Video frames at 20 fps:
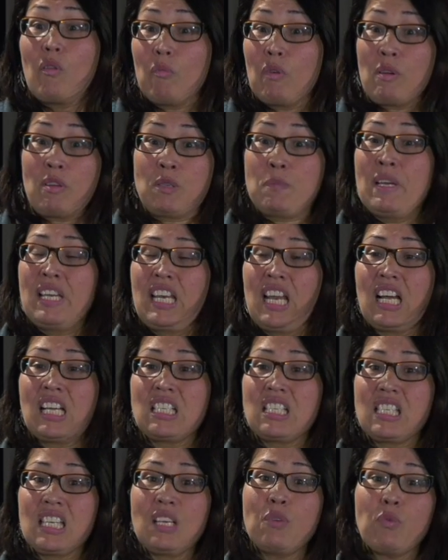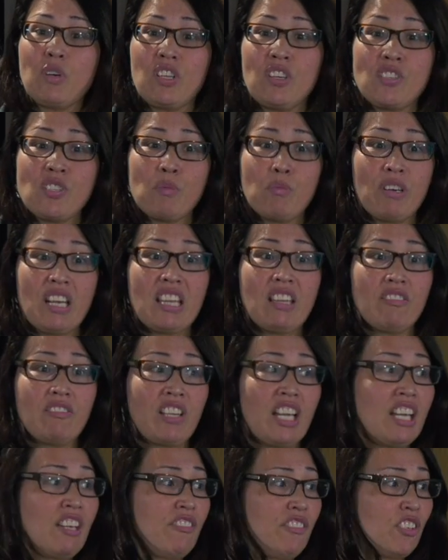as my dad said, where there's a breath of
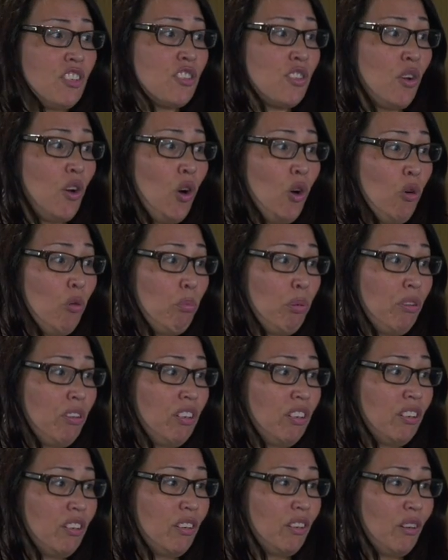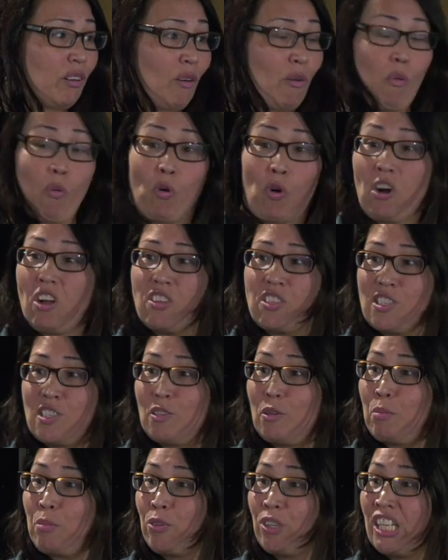life, there's a hope. We're all
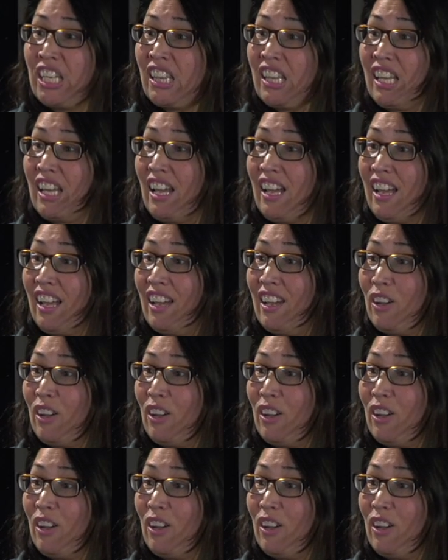still breathing.